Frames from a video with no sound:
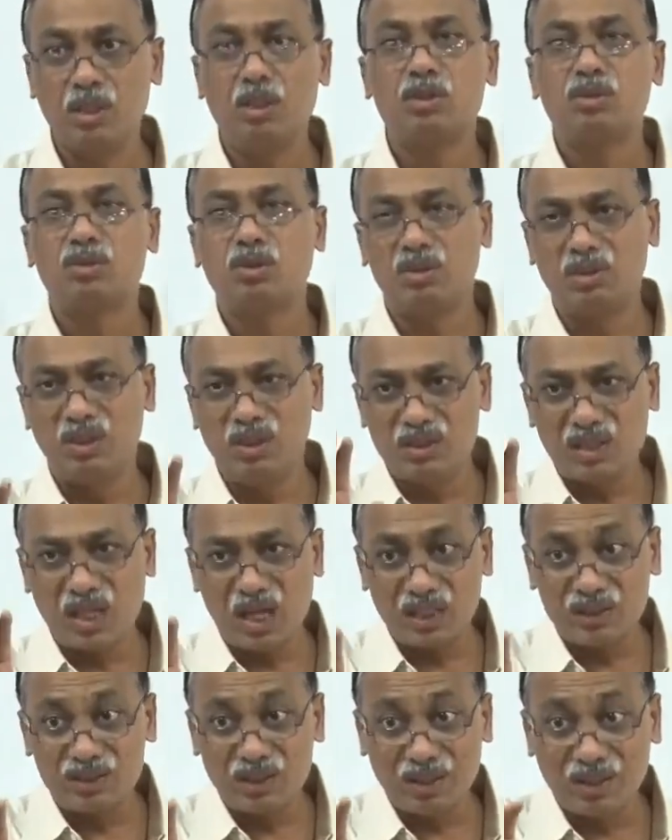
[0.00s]
So, these
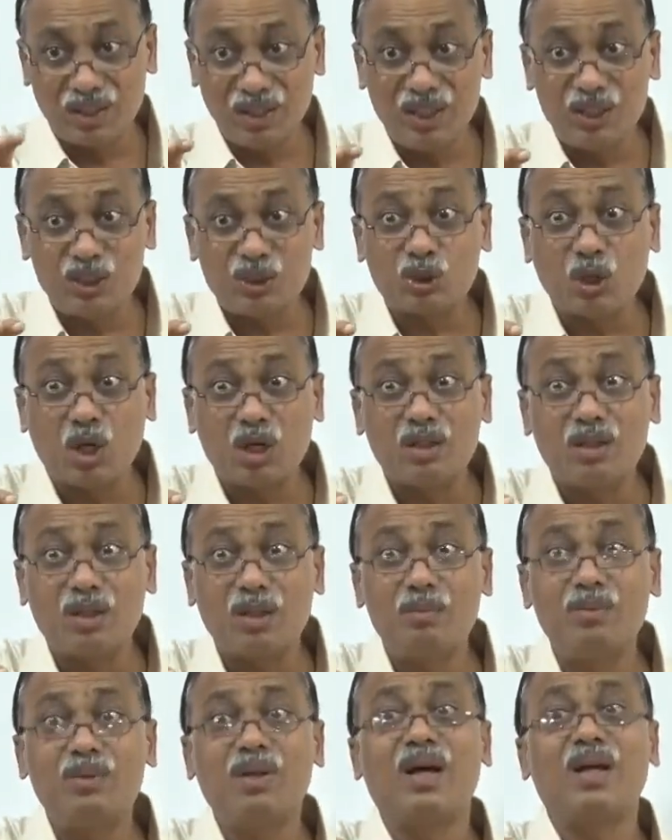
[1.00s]
are generally short
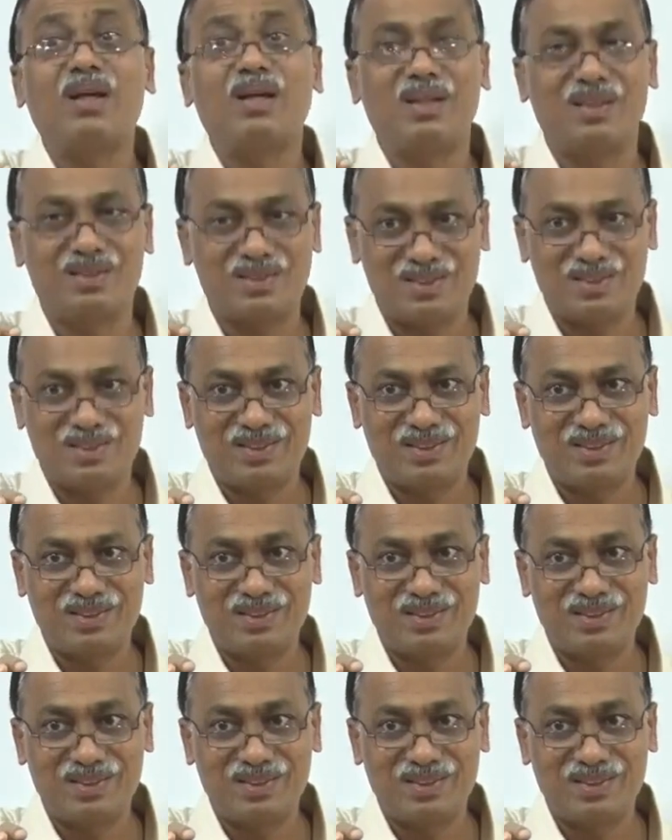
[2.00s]
term targets.